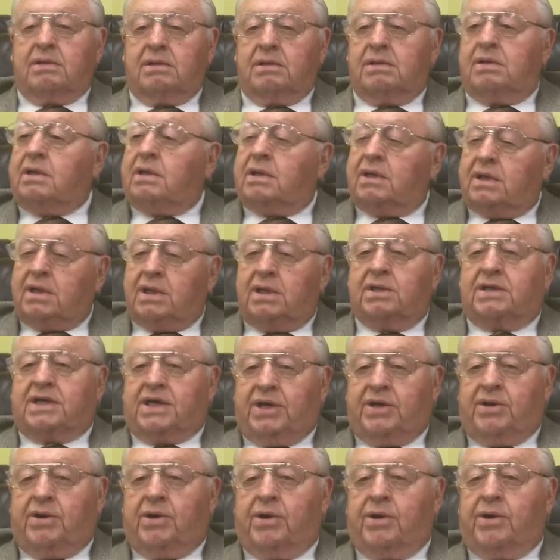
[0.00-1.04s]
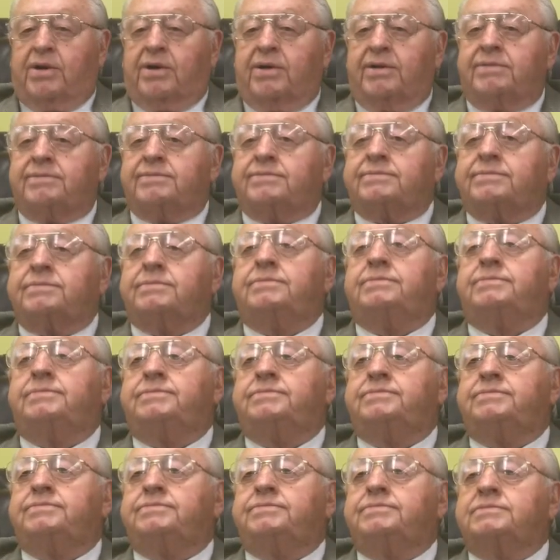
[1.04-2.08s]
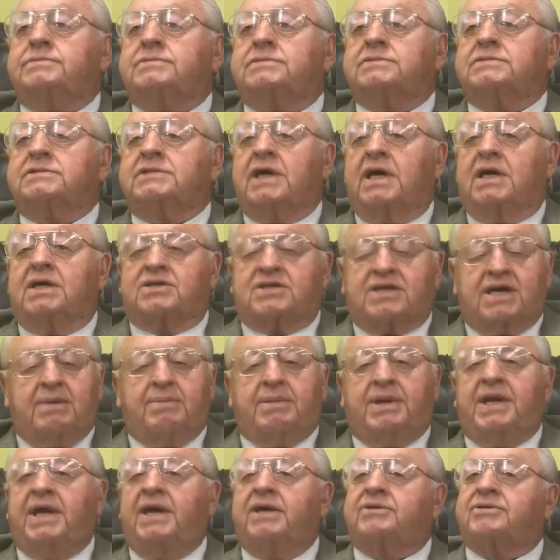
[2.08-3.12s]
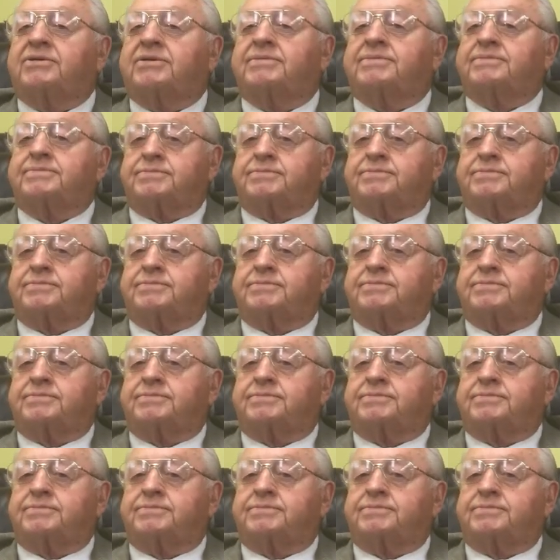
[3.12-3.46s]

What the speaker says: a look at her, examination.